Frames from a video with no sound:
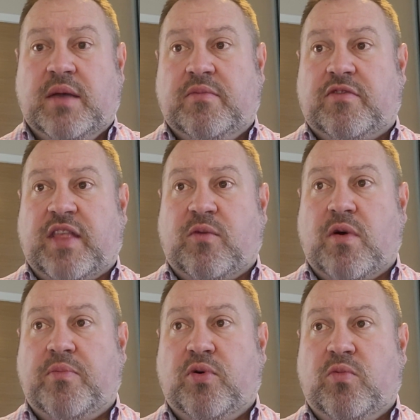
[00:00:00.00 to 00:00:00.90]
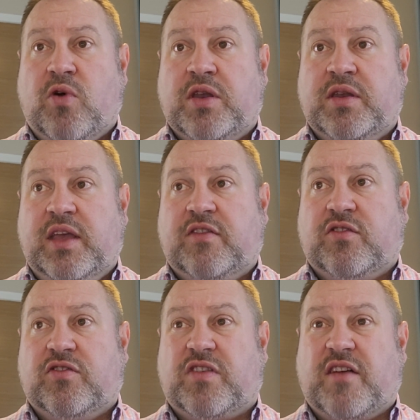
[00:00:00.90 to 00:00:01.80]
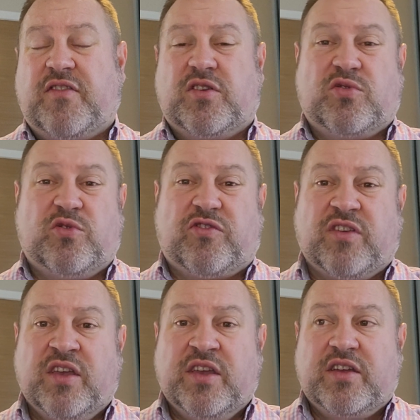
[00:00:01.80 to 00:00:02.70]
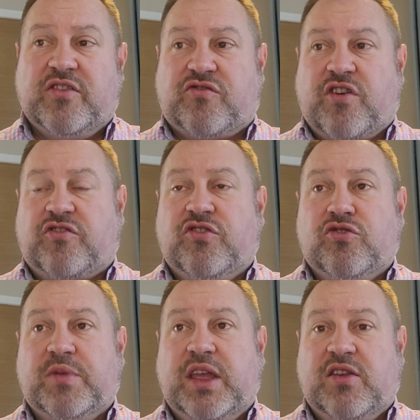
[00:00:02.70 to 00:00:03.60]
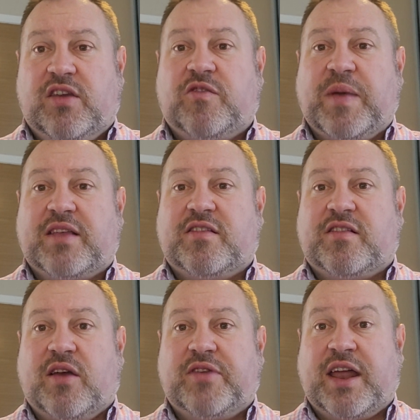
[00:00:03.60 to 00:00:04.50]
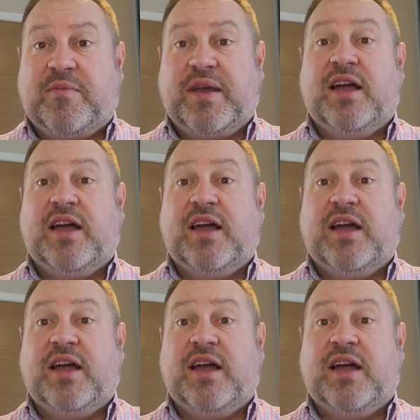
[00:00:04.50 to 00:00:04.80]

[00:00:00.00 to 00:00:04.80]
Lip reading: So that 1.1 is good stuff. And of course, construction normally you'd expect to slow down a bit.